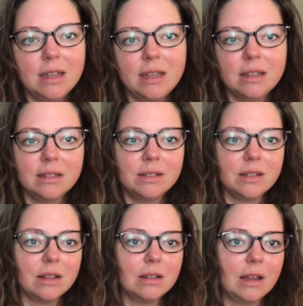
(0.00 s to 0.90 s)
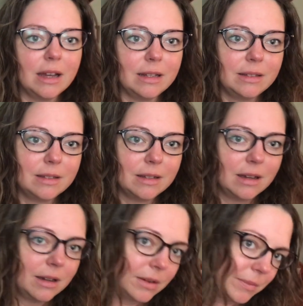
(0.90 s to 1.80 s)
is a lot,
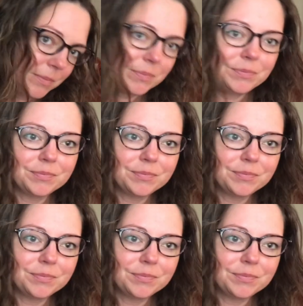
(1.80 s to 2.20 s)
I